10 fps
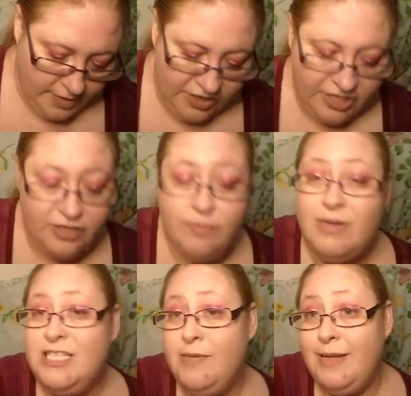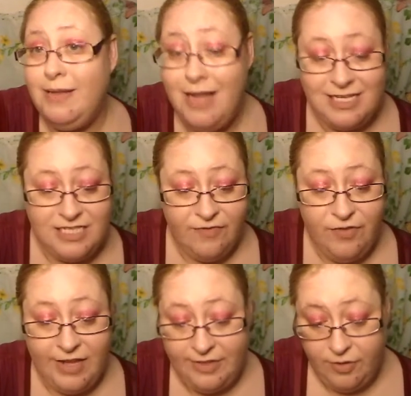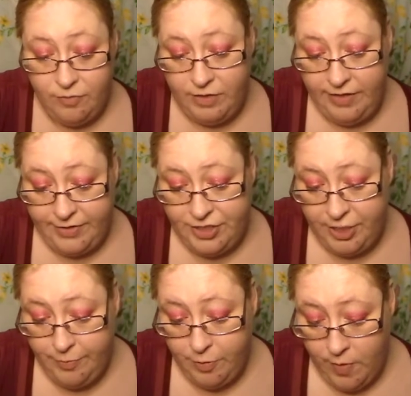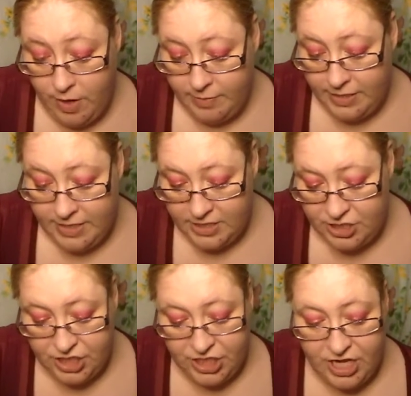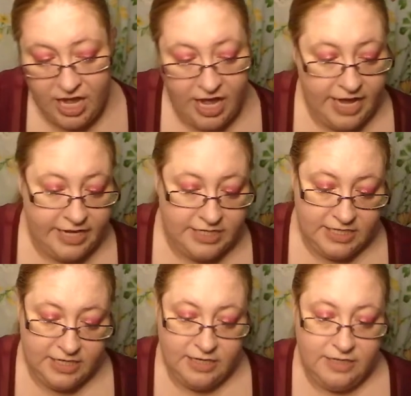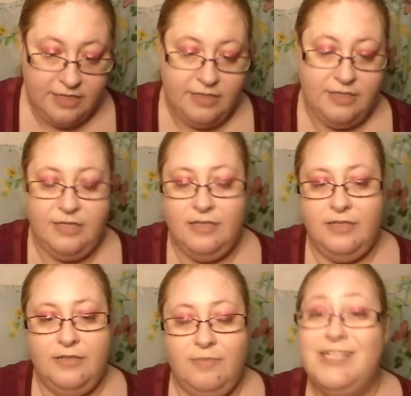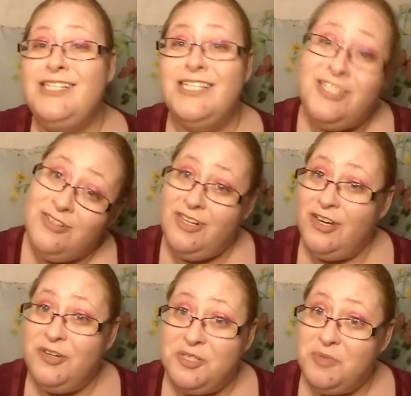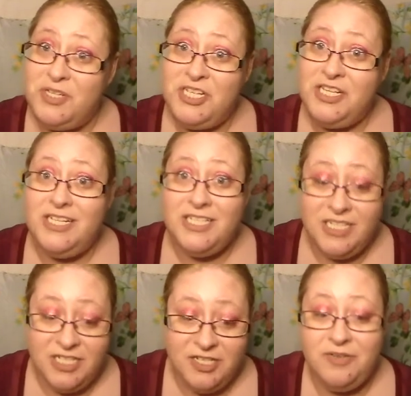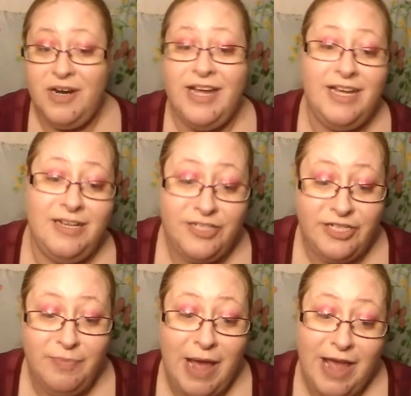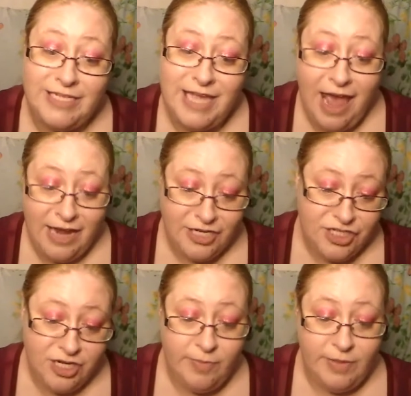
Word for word: I think there must have been less of like the even cheaper one because she got sister knows what she needs to do, right? She buys extra